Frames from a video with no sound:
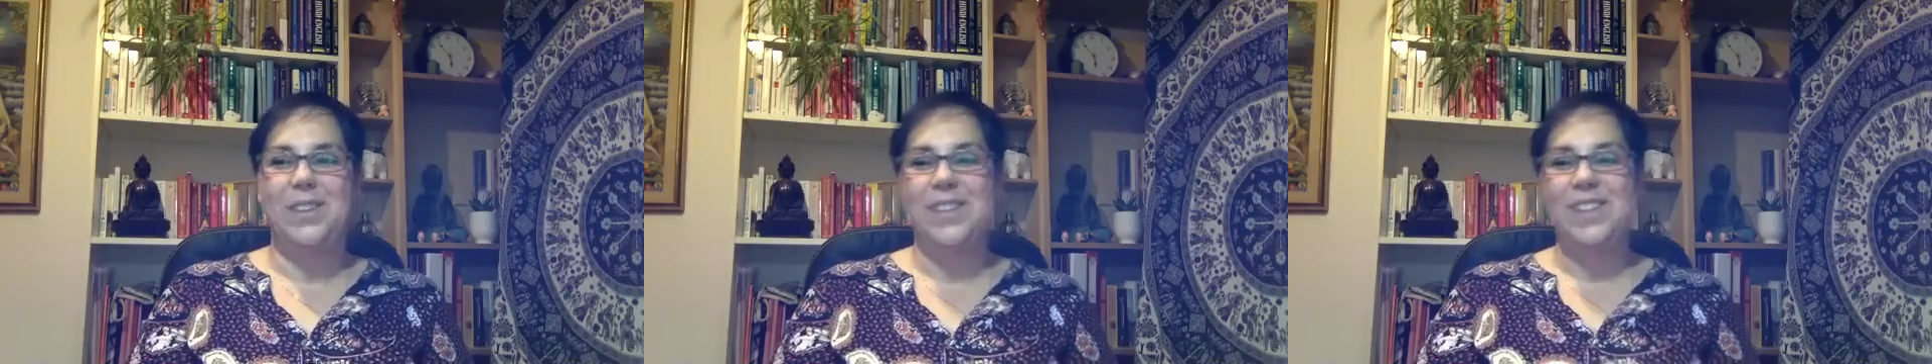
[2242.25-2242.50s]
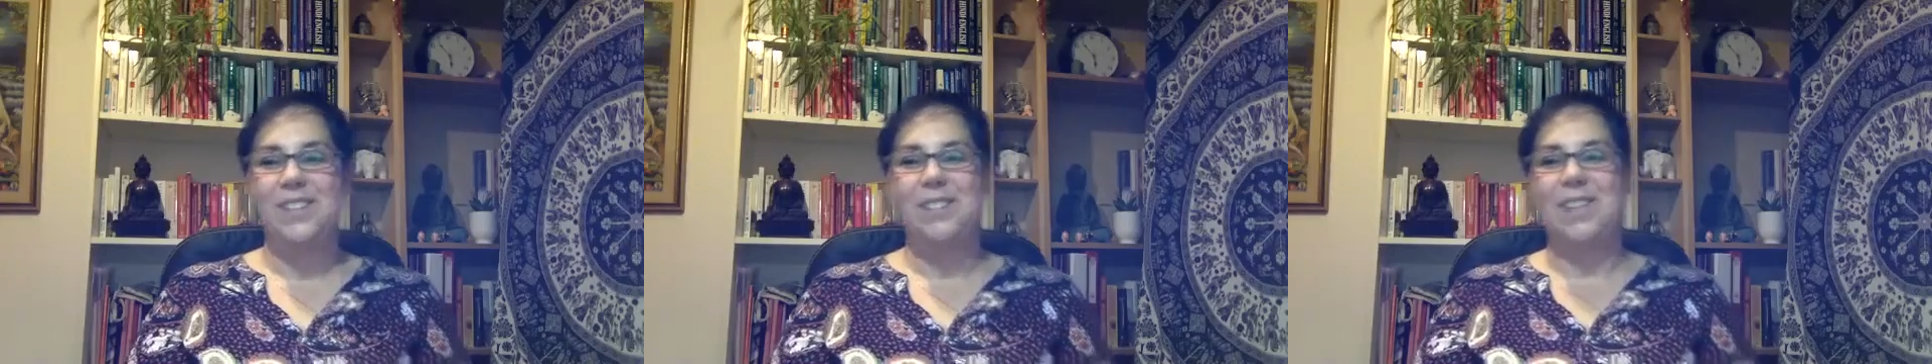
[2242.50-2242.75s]
great
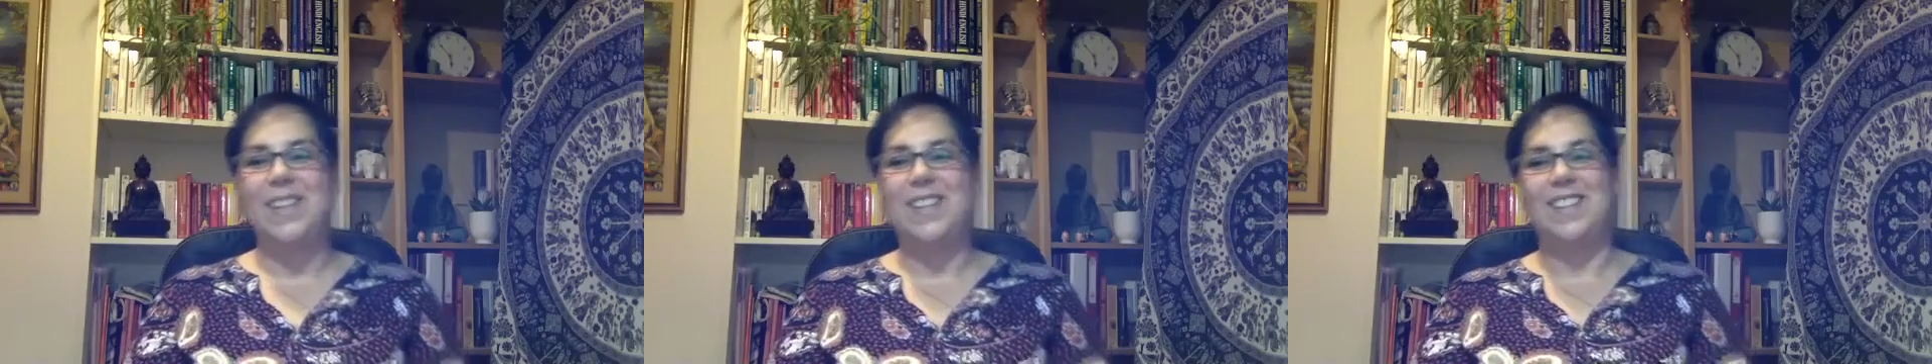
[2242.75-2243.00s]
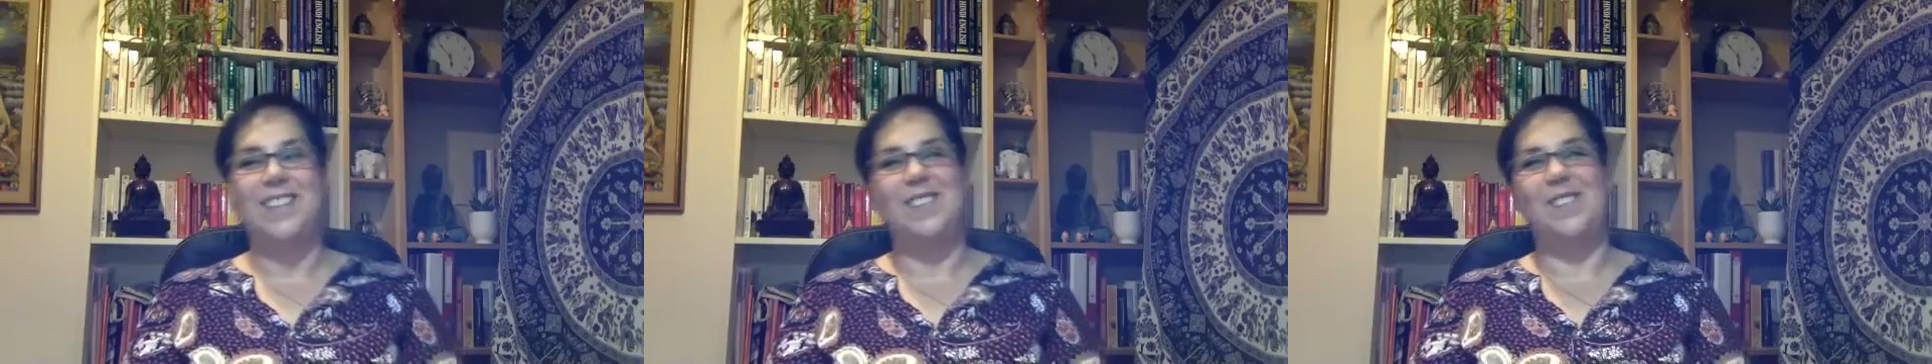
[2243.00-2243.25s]

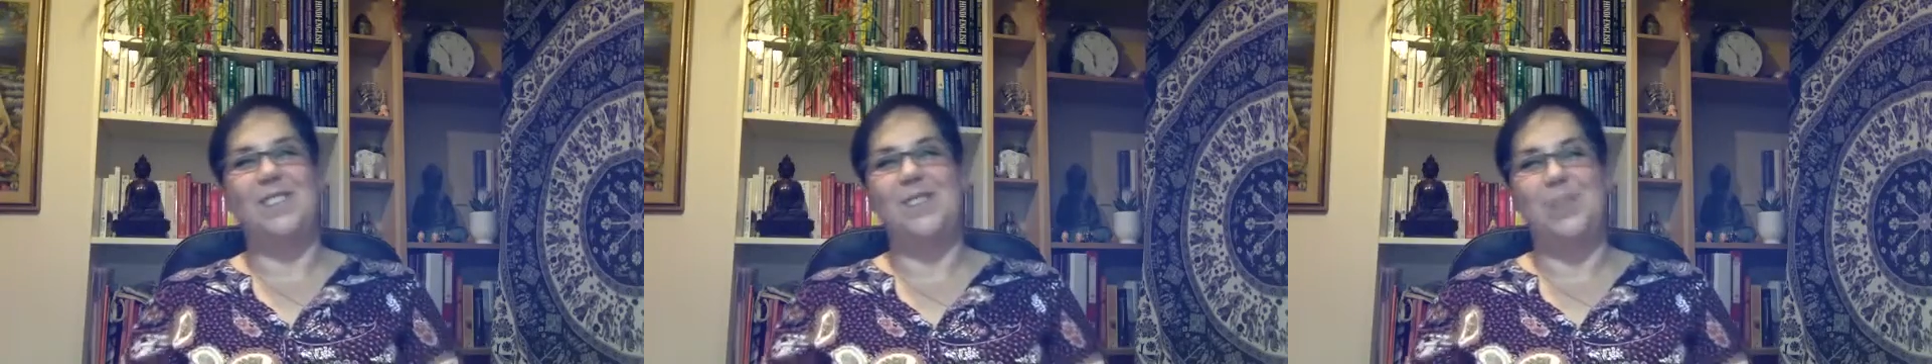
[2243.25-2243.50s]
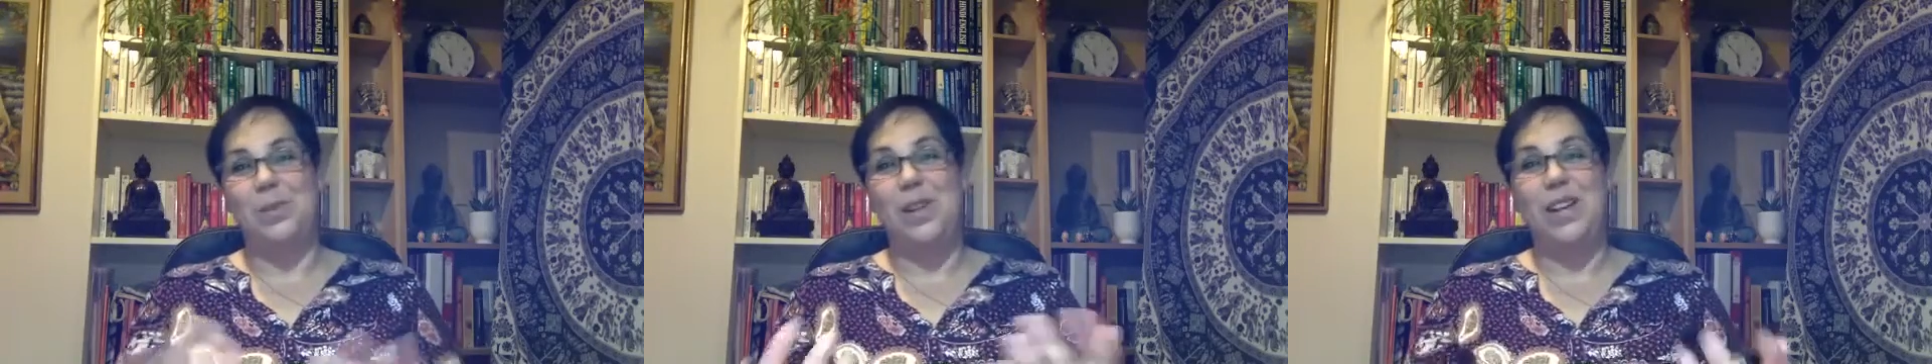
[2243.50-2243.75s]
advice
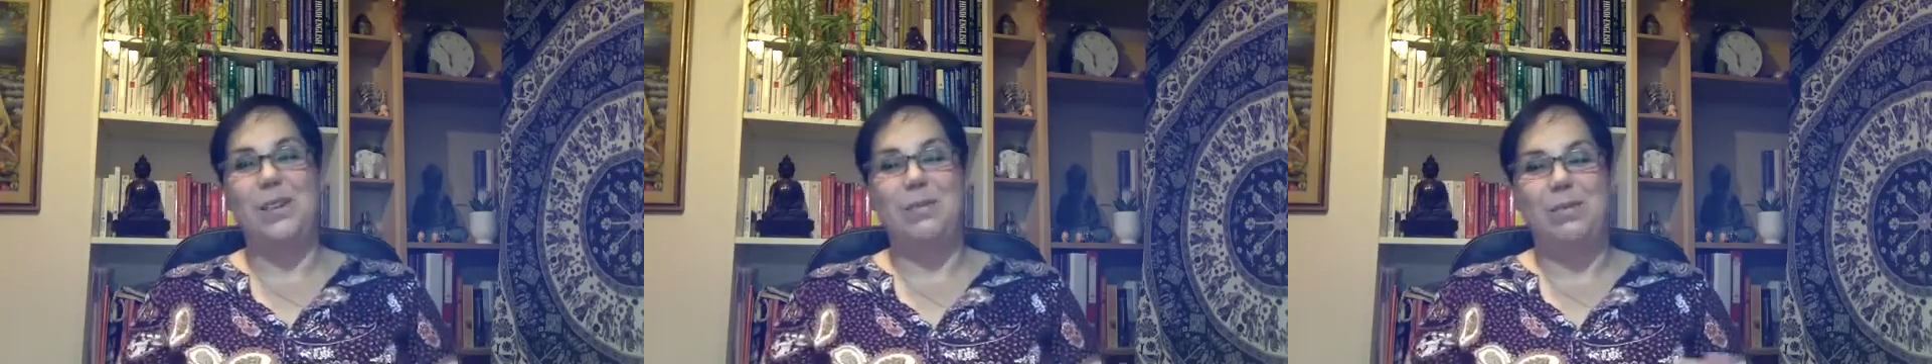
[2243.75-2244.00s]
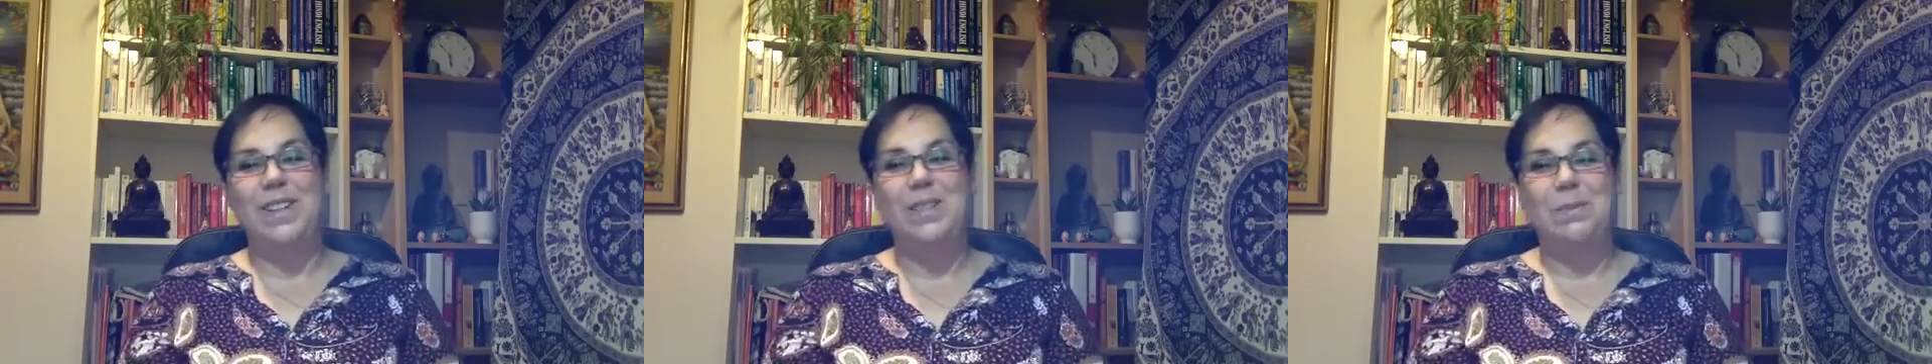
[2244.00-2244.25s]
to life, right?